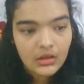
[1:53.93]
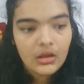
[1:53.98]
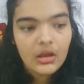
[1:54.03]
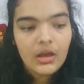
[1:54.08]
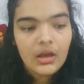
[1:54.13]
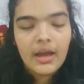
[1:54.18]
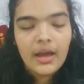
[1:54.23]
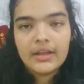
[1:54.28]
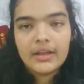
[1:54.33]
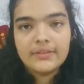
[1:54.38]

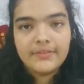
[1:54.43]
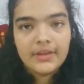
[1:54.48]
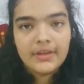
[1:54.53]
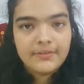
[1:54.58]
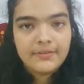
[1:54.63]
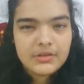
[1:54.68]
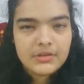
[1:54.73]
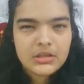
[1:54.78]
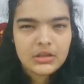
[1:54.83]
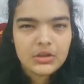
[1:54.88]
And the very
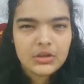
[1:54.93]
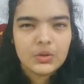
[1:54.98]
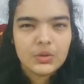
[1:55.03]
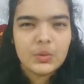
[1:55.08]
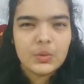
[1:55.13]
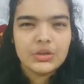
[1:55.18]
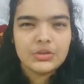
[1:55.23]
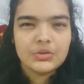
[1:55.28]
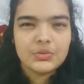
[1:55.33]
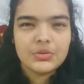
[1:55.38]
first thing you're
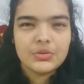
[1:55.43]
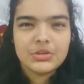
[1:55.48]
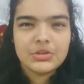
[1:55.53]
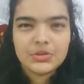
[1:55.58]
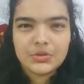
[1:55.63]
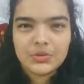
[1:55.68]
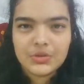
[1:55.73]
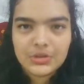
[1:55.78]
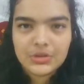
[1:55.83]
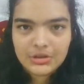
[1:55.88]
going to do is
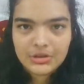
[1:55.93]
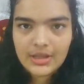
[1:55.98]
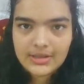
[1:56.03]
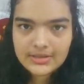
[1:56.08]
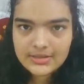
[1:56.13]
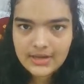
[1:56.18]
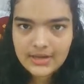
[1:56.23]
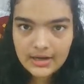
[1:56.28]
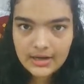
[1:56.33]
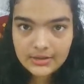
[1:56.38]
you're going to get
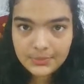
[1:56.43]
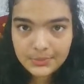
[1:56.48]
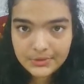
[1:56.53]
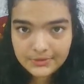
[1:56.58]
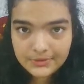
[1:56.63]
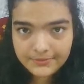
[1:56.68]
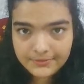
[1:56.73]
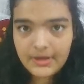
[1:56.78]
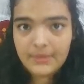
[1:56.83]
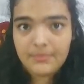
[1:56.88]
started with the
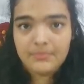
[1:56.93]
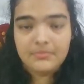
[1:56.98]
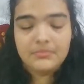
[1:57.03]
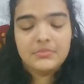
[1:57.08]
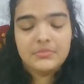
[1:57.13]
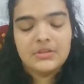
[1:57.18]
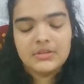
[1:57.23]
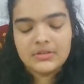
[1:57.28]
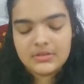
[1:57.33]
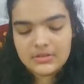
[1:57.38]
frame.
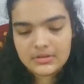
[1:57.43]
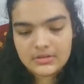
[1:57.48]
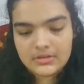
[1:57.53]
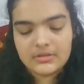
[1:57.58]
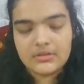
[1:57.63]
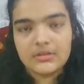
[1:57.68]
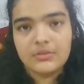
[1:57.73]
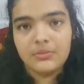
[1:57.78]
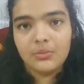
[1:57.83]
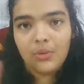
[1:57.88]
Since this
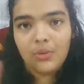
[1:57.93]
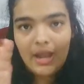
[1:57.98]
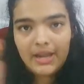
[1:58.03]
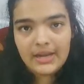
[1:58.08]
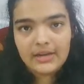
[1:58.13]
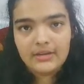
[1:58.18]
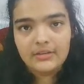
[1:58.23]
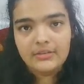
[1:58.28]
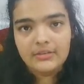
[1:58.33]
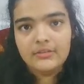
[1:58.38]
is a
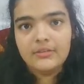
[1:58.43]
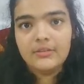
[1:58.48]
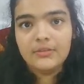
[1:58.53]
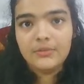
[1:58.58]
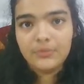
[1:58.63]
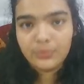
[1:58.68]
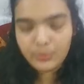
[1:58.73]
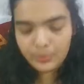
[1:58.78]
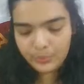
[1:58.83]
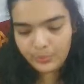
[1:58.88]
wide
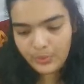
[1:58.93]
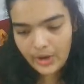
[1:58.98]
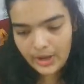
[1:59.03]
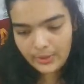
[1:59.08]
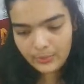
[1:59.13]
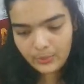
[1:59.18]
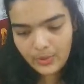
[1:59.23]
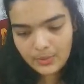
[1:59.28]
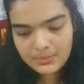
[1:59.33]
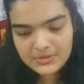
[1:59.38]

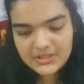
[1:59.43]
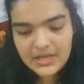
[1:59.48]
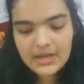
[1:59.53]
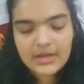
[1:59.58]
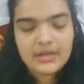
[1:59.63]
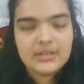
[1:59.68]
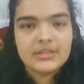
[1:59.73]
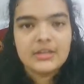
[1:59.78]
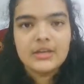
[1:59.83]
website,